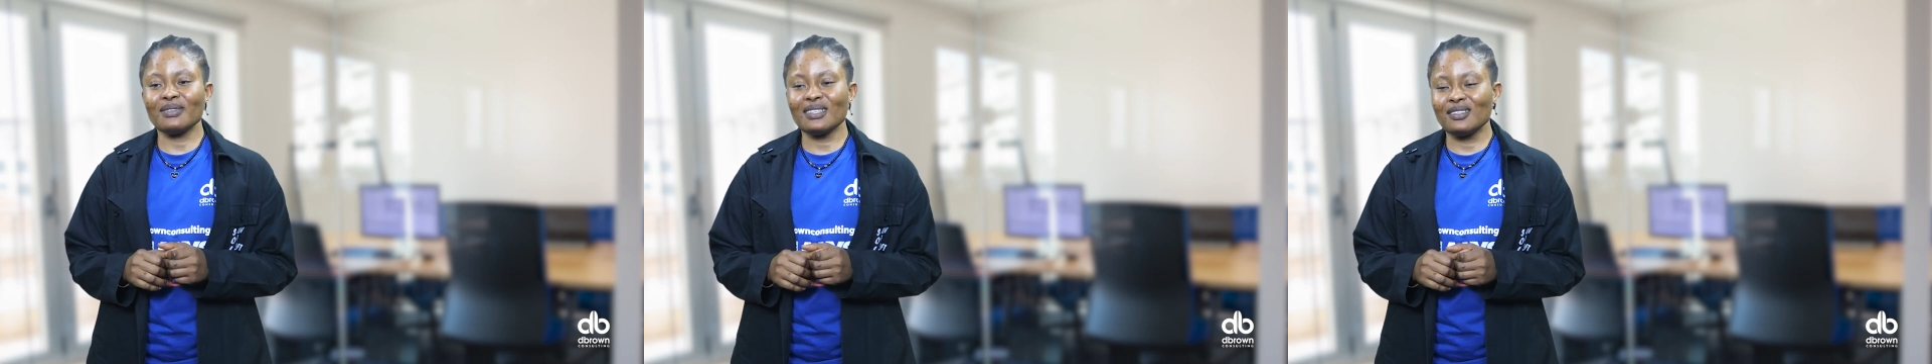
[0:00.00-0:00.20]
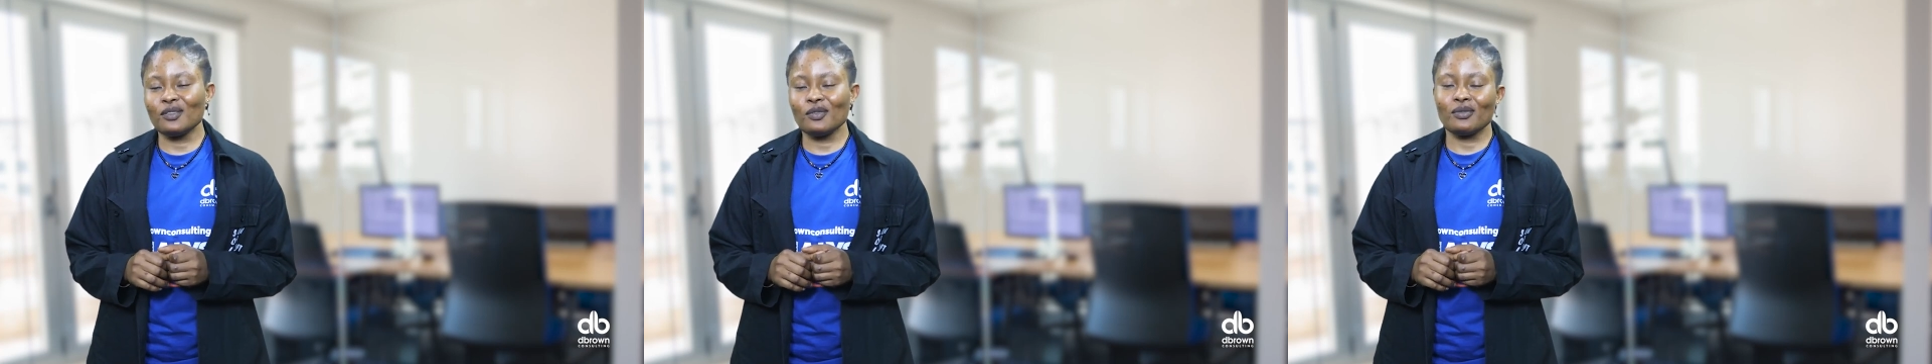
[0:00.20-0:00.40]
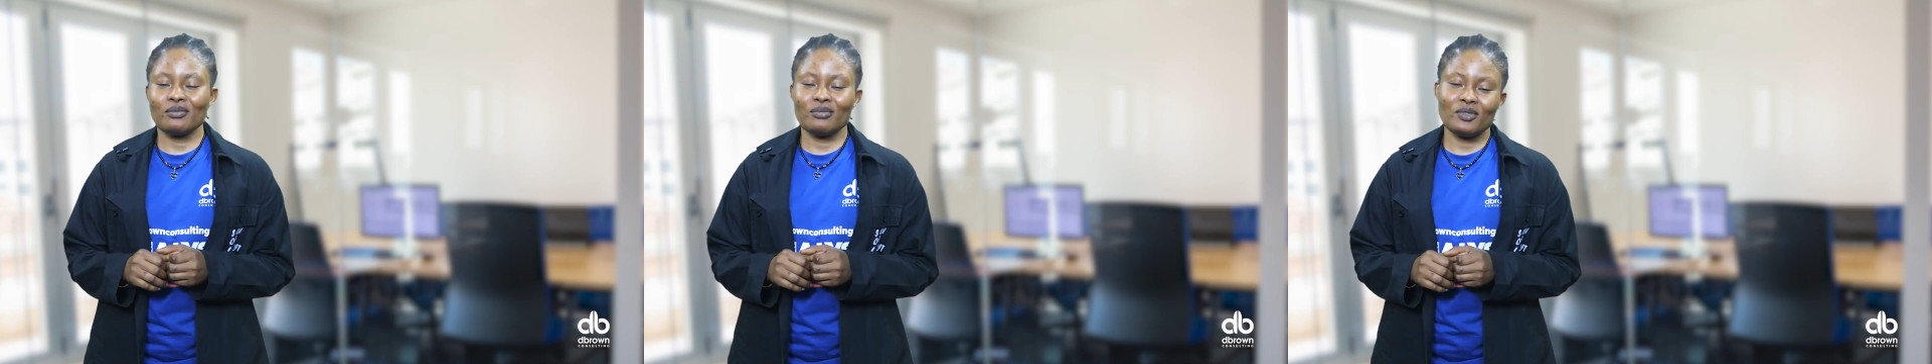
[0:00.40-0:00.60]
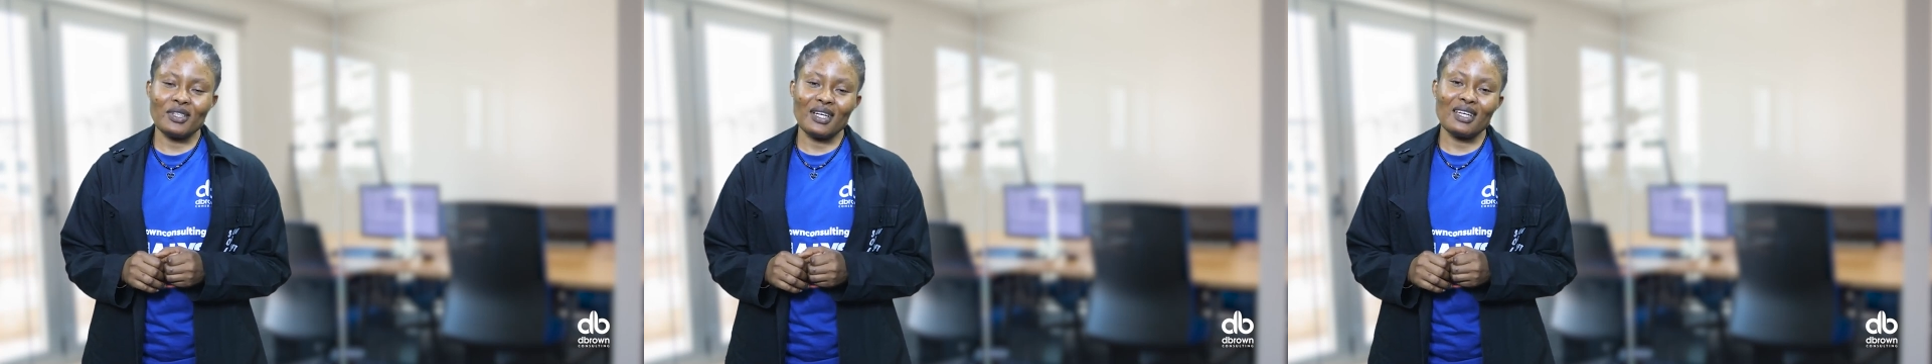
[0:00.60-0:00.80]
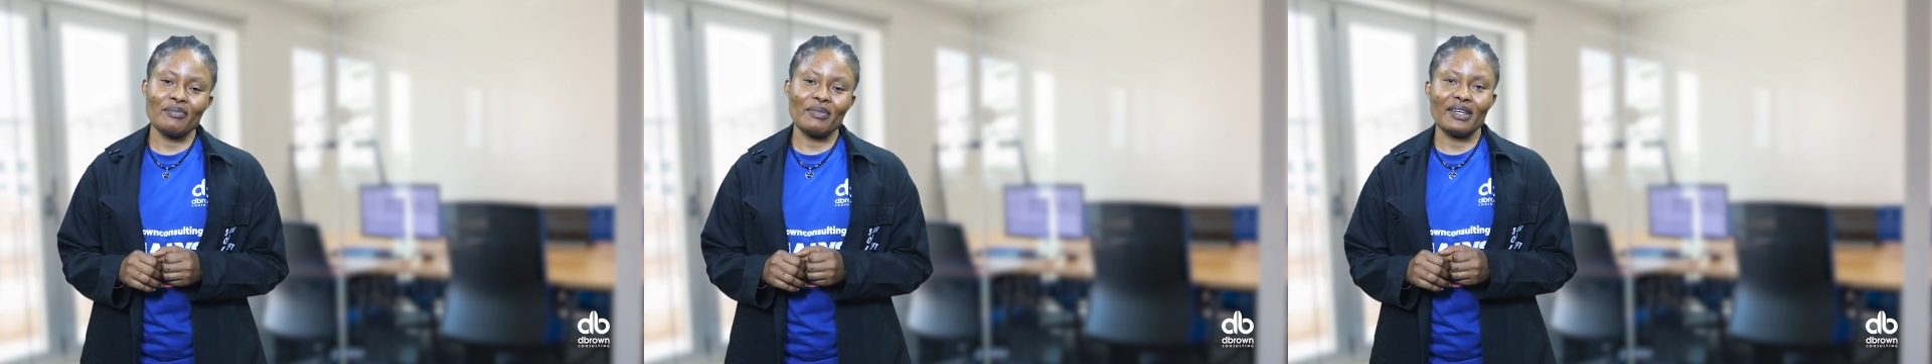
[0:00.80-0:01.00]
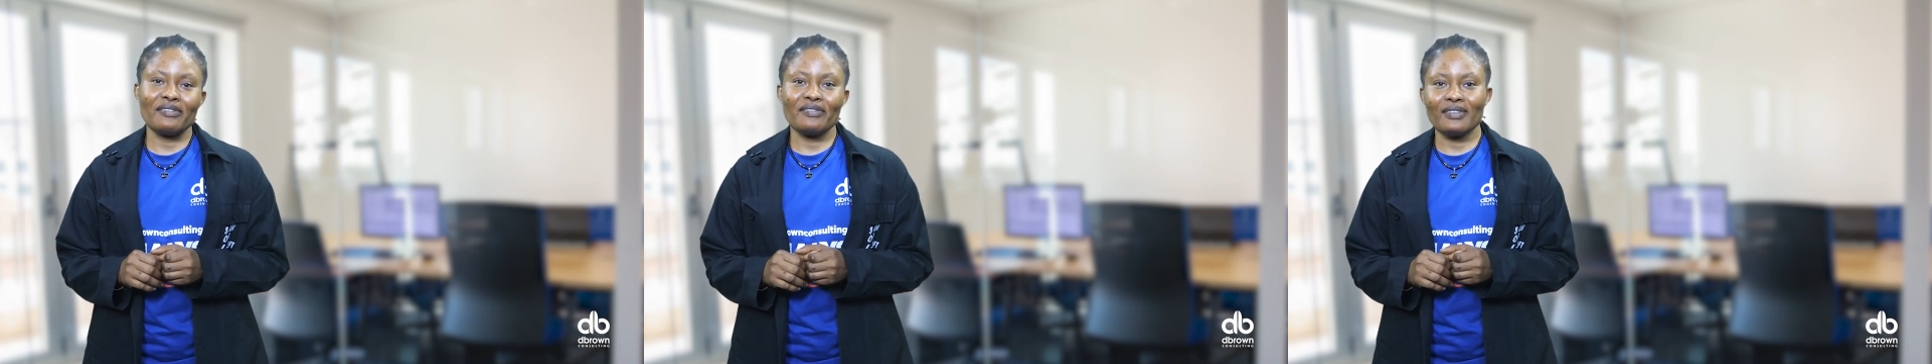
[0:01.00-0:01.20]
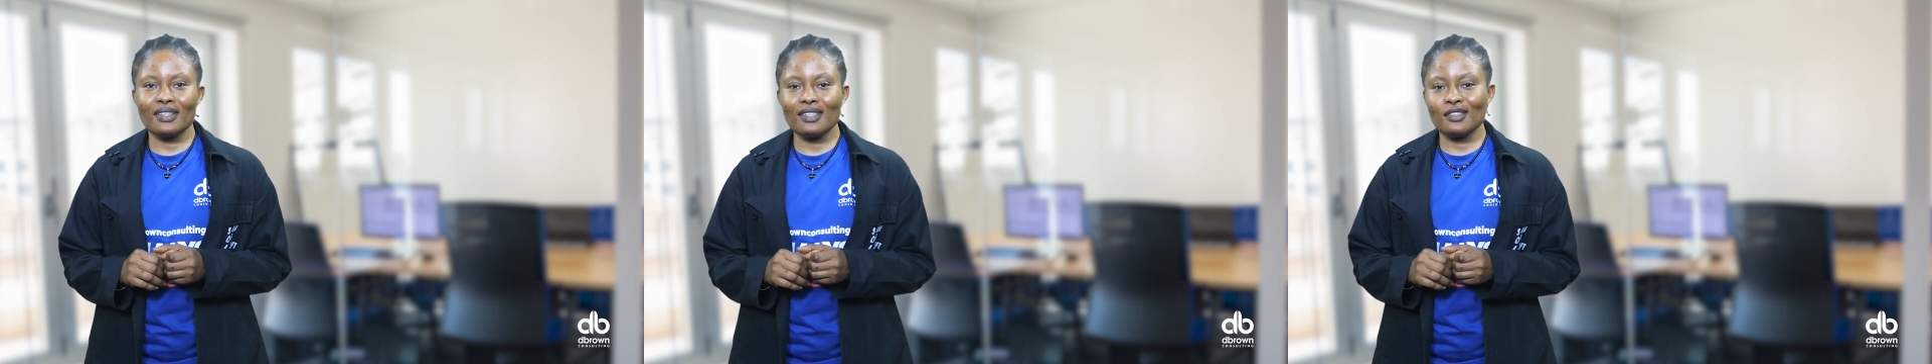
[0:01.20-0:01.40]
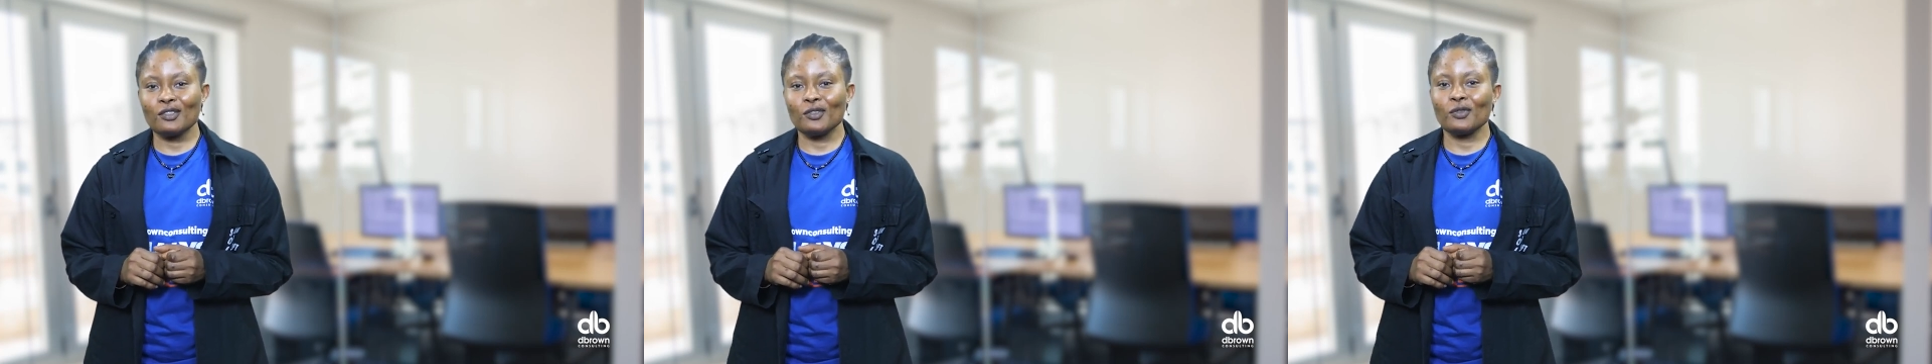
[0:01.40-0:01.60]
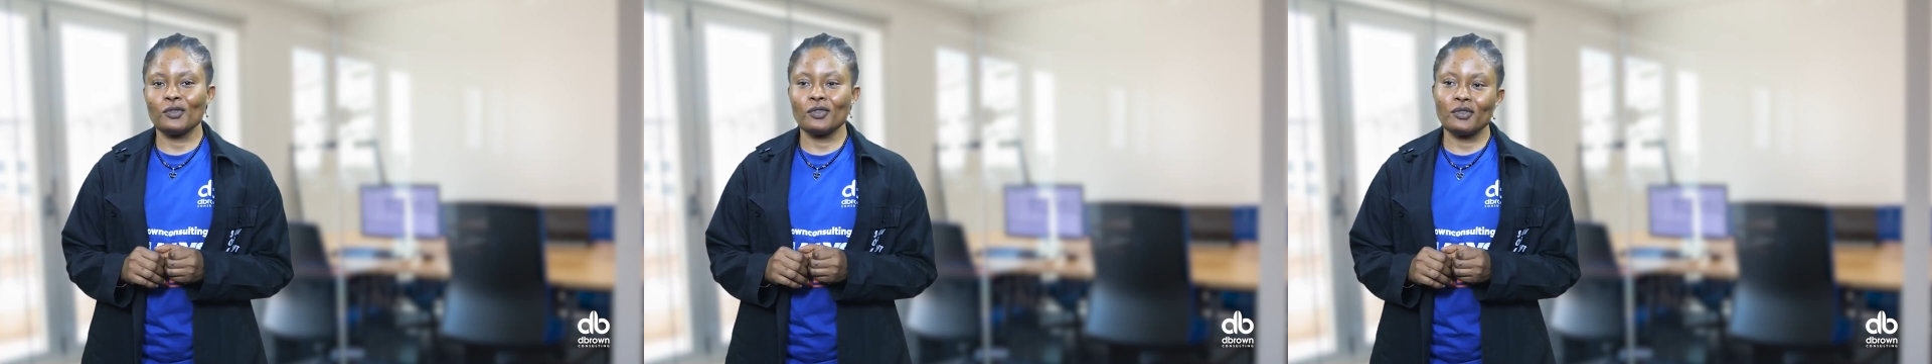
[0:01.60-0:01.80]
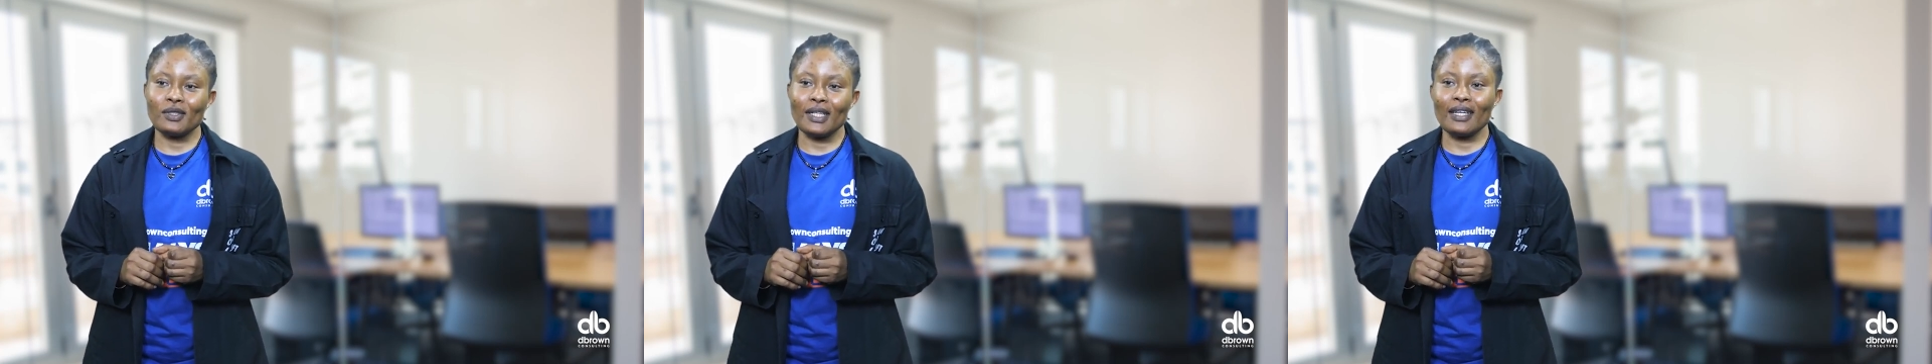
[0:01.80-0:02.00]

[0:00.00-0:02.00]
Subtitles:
you know, dragging my feet, you know,